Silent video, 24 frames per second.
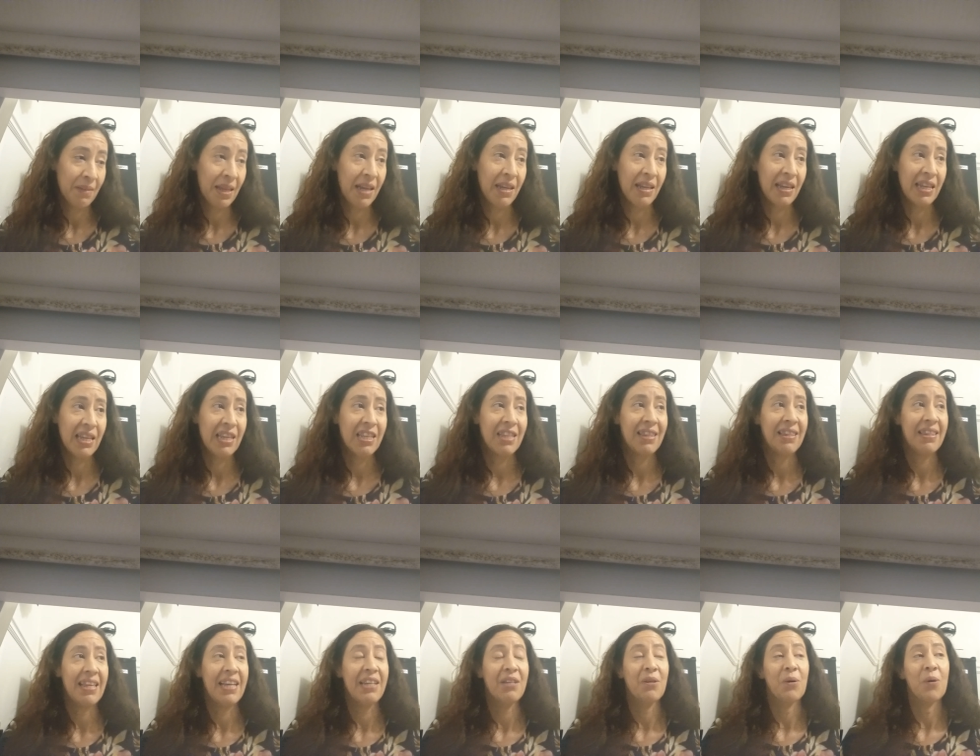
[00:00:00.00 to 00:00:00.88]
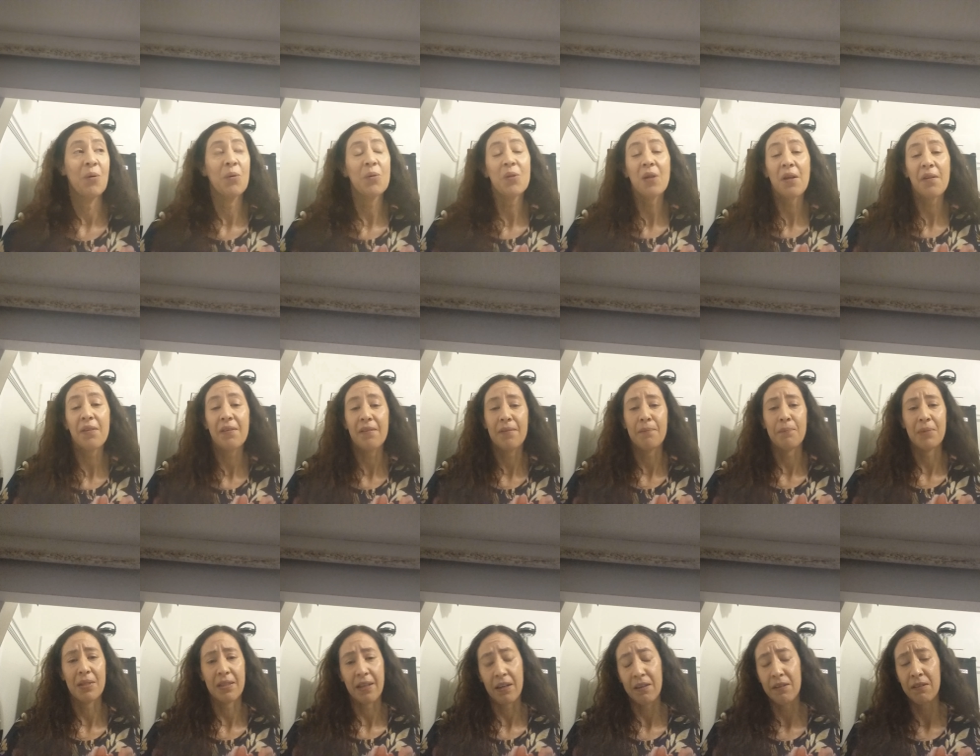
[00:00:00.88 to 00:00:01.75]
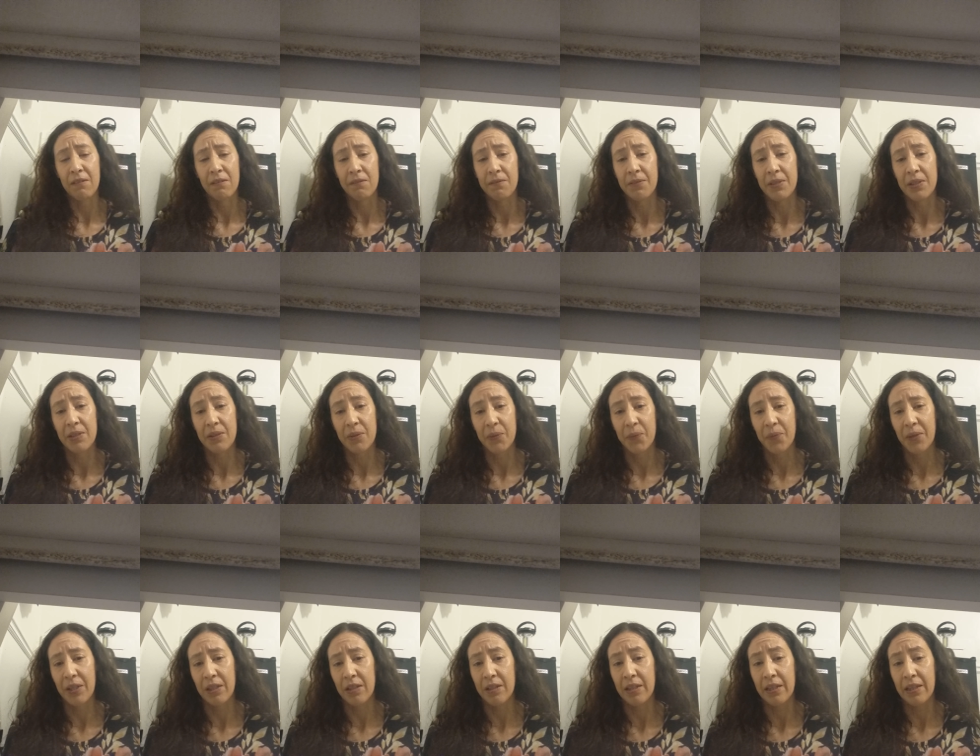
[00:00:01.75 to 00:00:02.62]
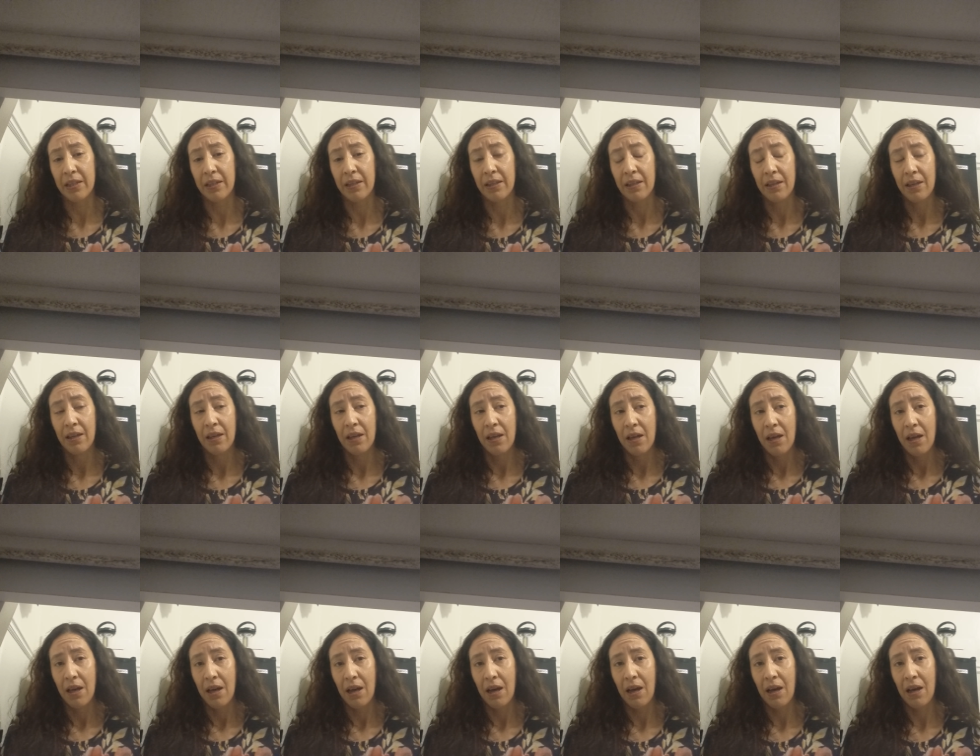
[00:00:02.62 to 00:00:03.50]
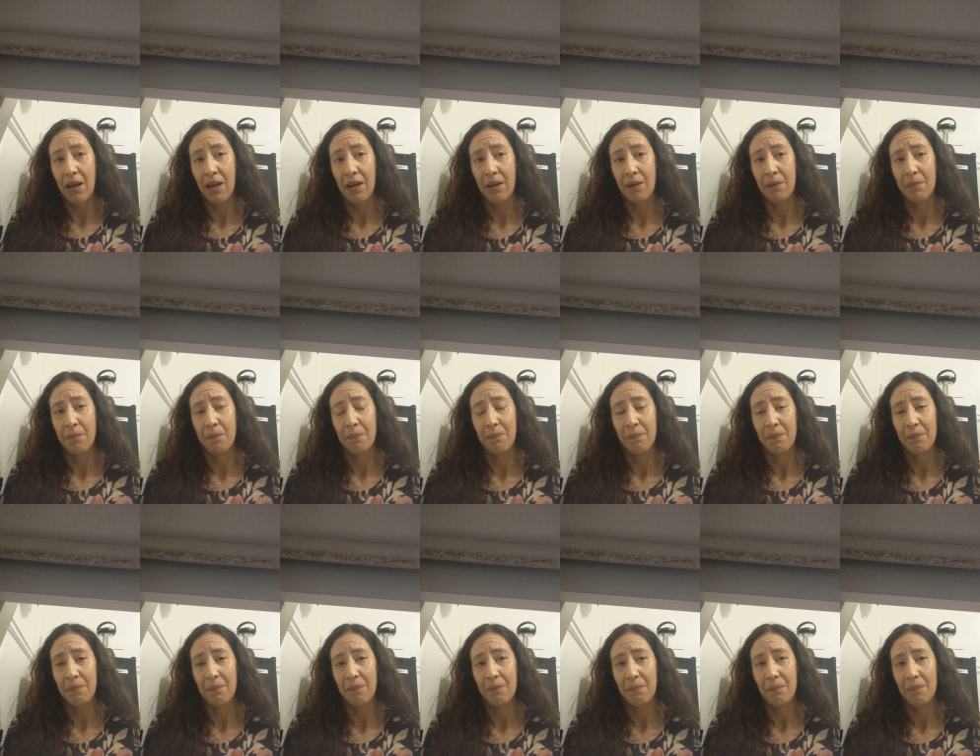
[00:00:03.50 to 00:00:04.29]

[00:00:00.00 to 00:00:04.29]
they they told on themselves really um,